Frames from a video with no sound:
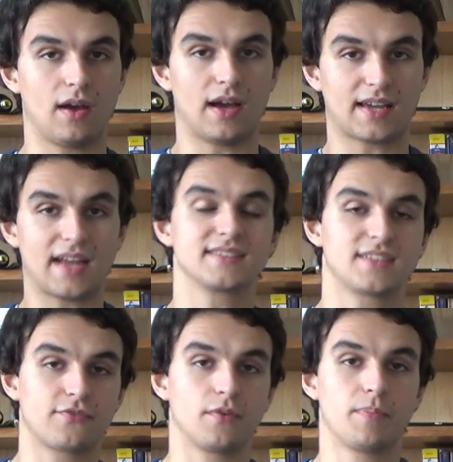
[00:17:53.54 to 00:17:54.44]
against
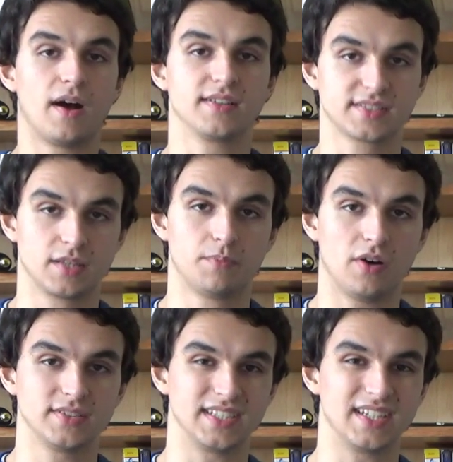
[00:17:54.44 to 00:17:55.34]
different parts of the
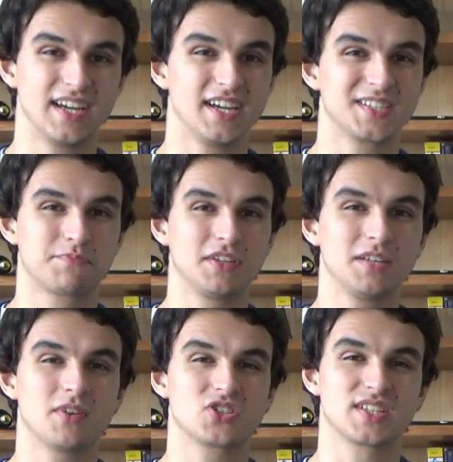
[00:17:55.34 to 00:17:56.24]
body is
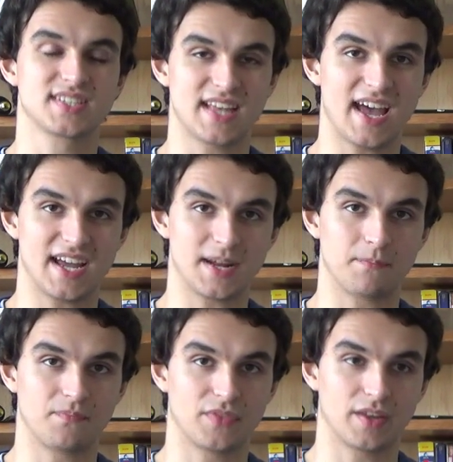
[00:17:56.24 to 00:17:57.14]
pretty much the
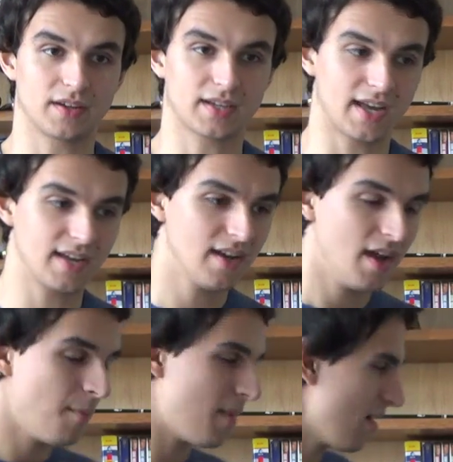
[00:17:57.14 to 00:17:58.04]
same. Okay,
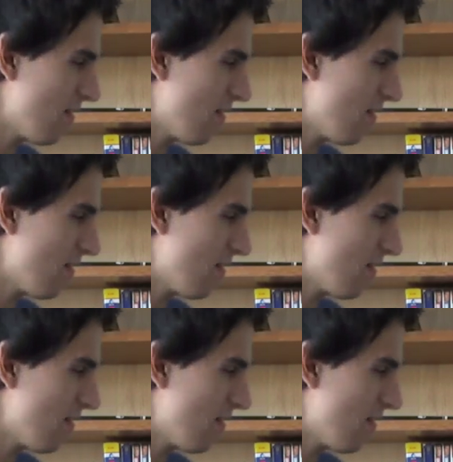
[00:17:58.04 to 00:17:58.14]
But